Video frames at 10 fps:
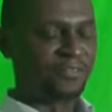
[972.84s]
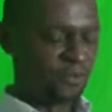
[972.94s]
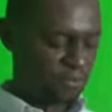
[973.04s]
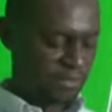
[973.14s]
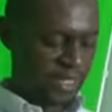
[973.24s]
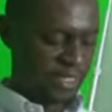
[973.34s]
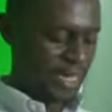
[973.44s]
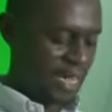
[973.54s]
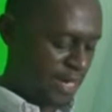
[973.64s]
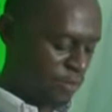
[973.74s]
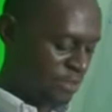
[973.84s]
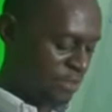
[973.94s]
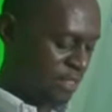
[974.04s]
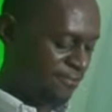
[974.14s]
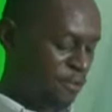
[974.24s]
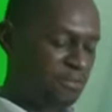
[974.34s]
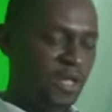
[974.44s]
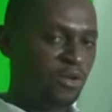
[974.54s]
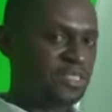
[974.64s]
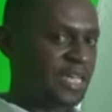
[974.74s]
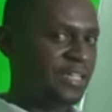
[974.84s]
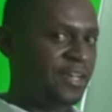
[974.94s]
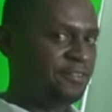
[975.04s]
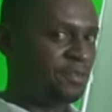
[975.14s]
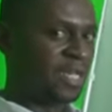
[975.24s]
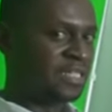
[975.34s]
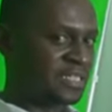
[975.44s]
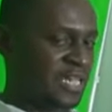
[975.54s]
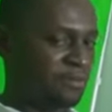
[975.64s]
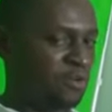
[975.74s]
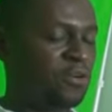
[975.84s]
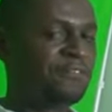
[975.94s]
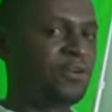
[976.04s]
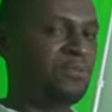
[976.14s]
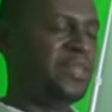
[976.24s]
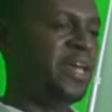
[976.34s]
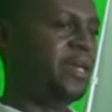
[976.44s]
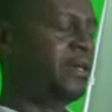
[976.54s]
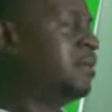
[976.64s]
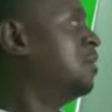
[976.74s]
from the handout, from the notes I gave you last time, or from the